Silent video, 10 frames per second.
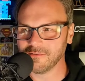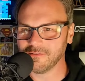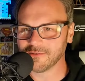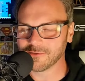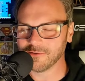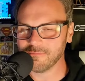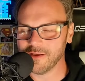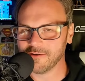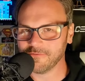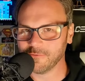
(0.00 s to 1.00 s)
sort of
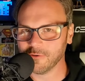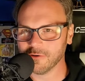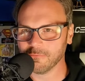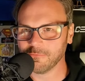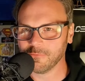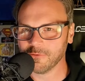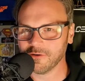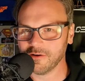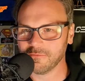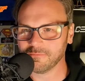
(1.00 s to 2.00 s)
metaphor for,
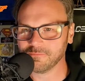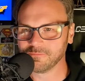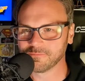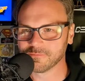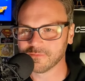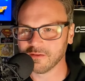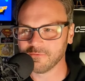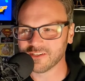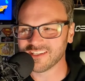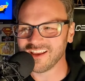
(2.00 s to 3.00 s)
um,
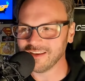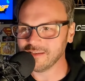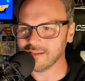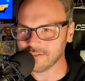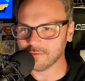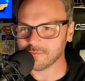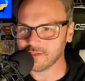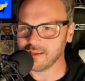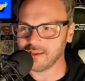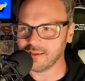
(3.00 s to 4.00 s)
for scientism
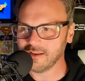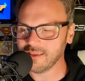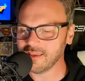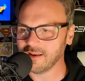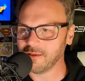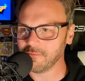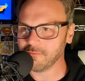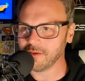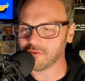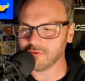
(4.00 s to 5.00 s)
today. And again,
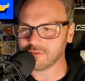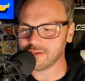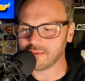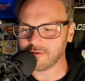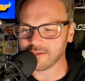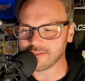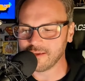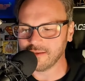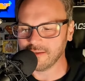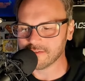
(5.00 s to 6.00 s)
make sure you say that right.
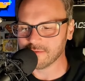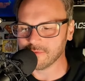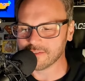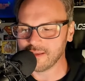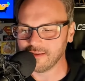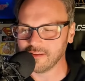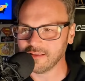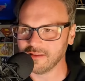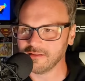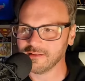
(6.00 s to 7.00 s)
Scientism. It's not,
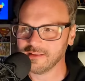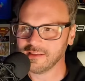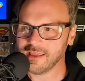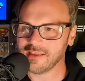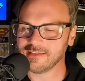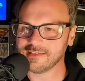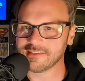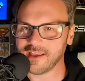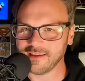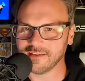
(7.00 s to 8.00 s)
uh,
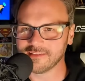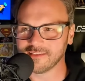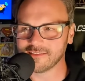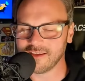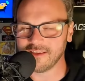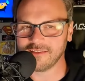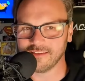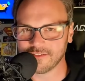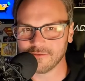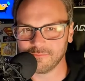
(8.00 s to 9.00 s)
anti-science. It's
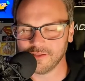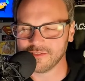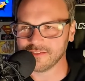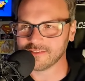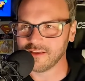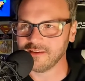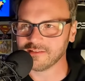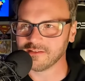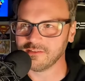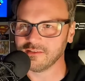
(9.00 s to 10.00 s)
scientism, placing
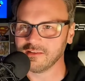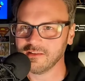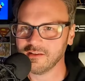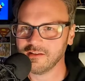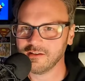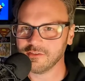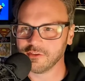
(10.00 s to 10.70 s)
science on the, on the